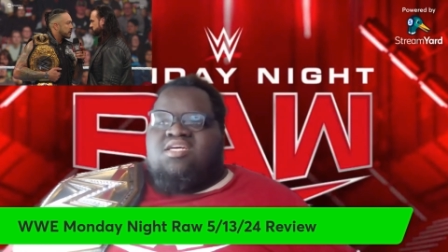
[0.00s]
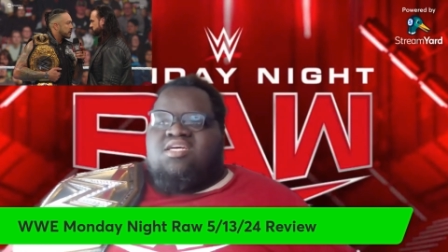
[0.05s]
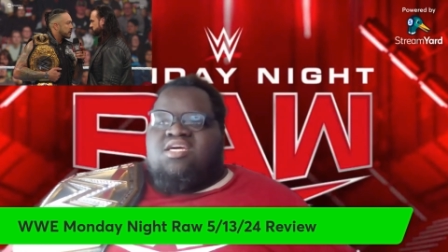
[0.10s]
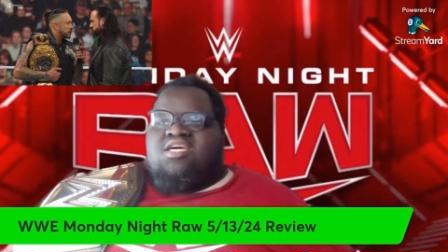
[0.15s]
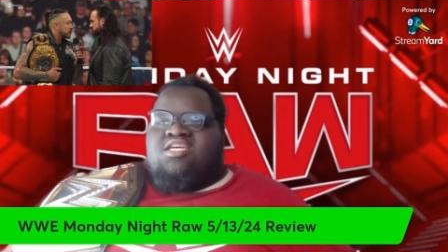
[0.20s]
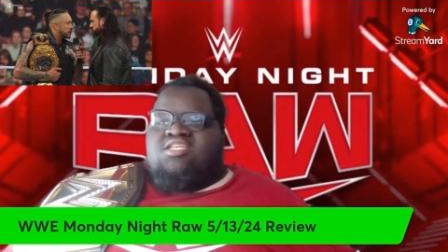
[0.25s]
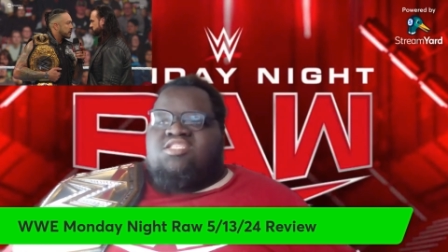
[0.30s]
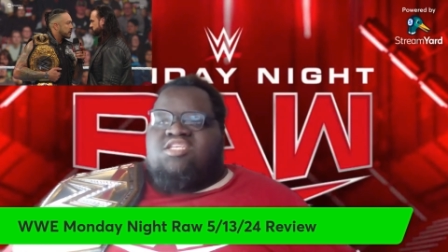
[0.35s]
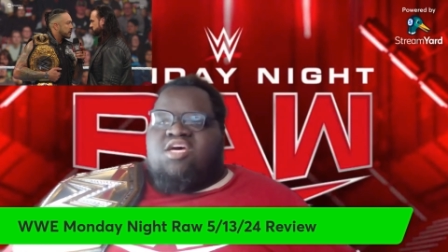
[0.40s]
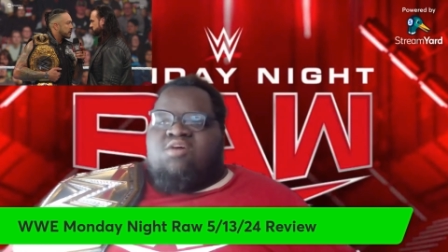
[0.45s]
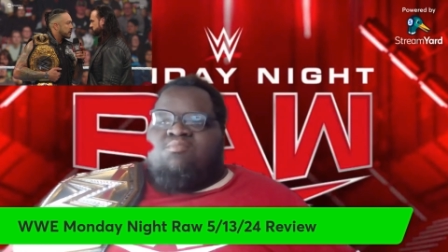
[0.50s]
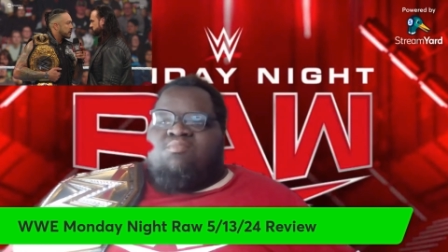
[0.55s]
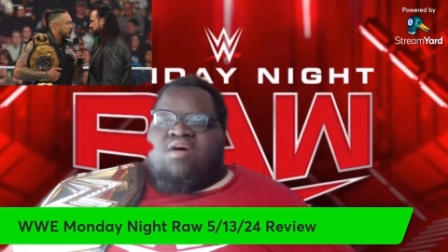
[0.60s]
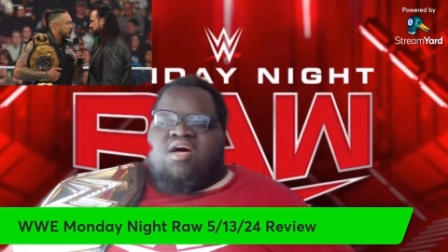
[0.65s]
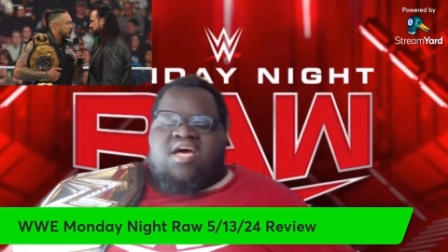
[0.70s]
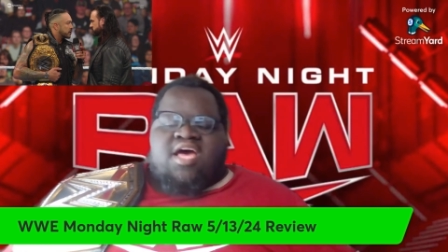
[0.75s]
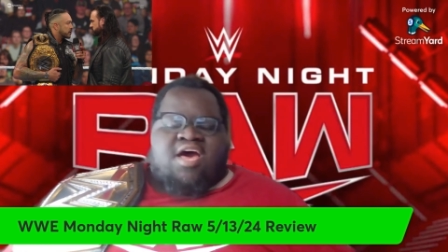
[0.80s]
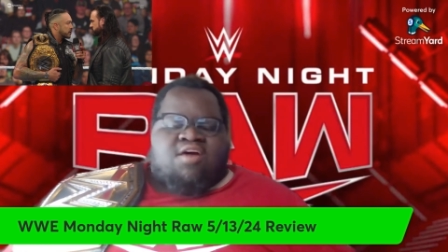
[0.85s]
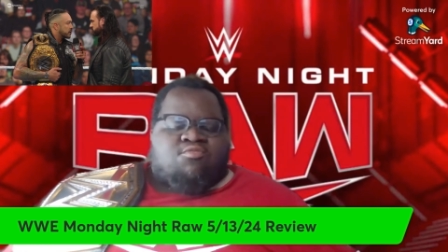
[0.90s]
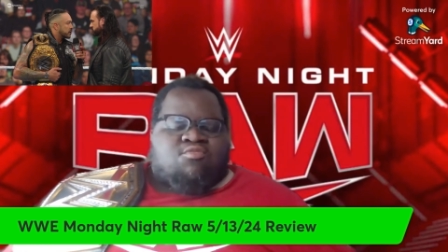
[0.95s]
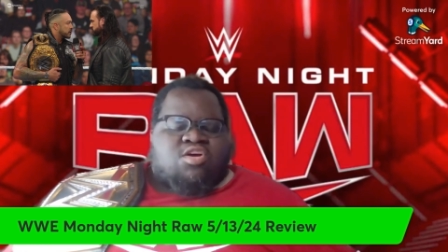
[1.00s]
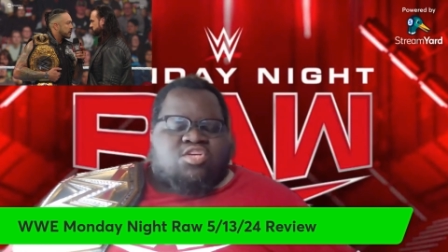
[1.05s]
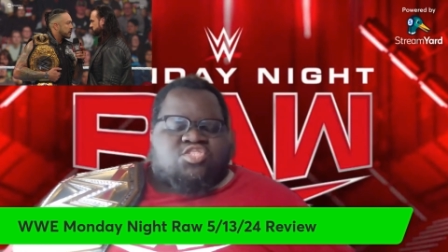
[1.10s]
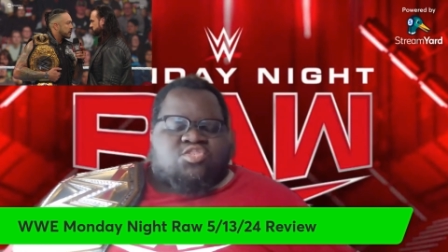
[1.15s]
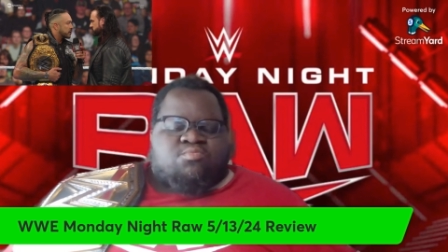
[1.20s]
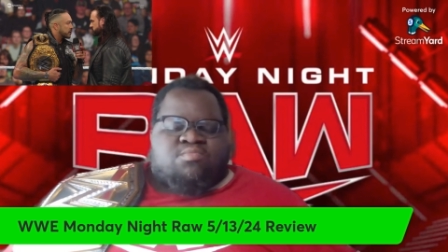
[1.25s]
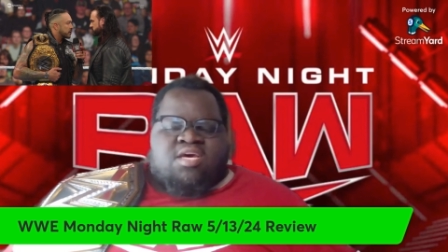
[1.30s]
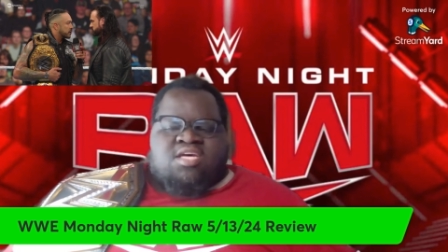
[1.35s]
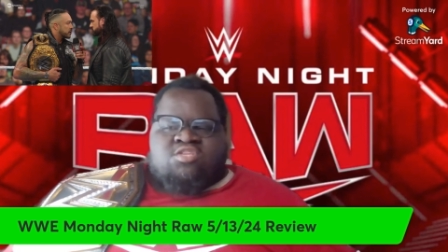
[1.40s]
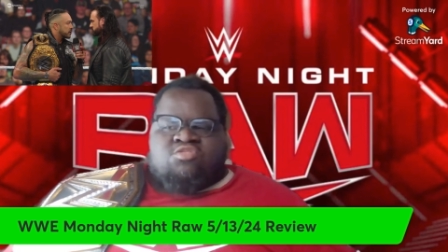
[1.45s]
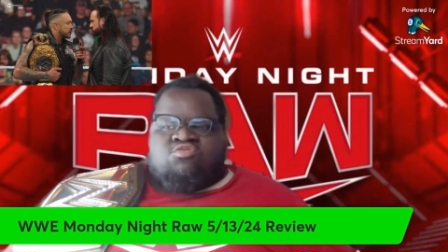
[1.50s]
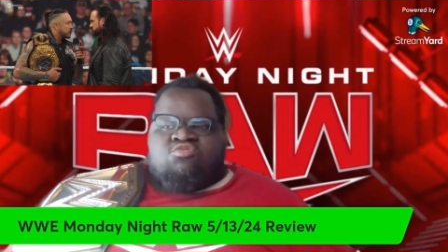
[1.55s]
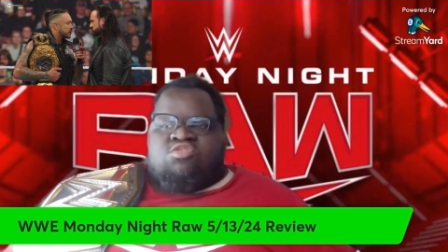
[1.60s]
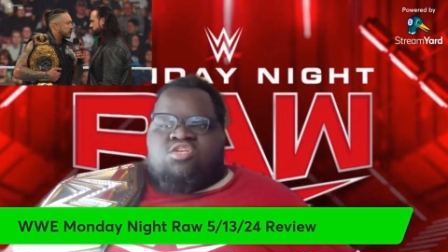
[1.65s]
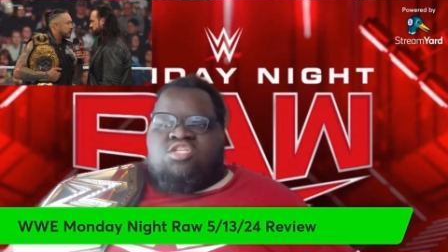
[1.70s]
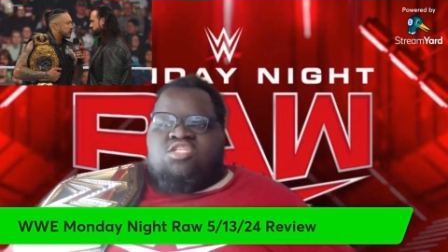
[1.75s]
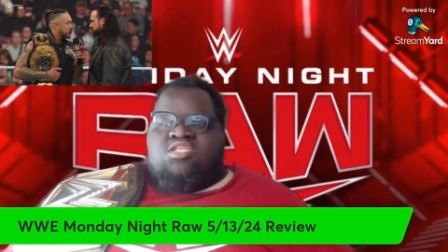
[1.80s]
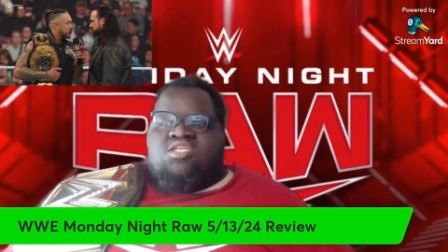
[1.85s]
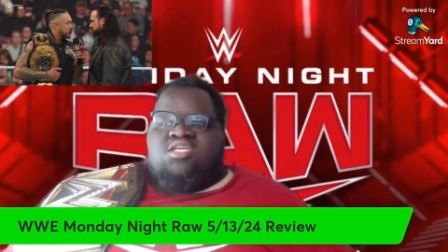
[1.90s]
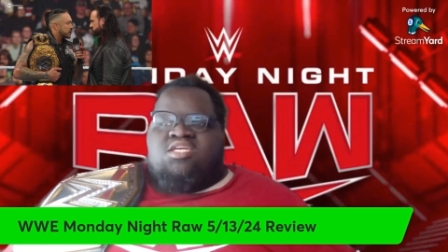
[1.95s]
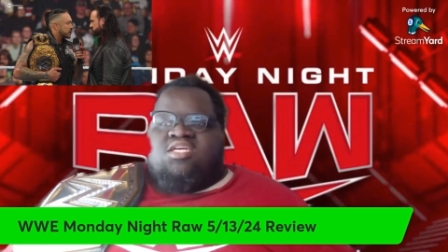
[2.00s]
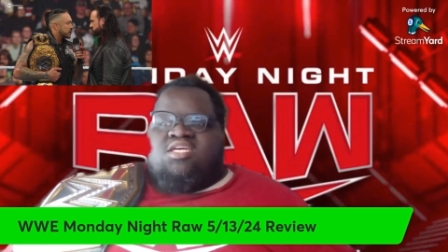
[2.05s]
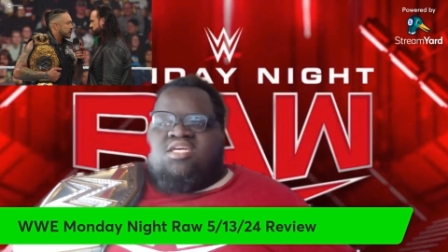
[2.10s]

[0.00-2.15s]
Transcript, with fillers: He said, "But at WrestleMania, you could have."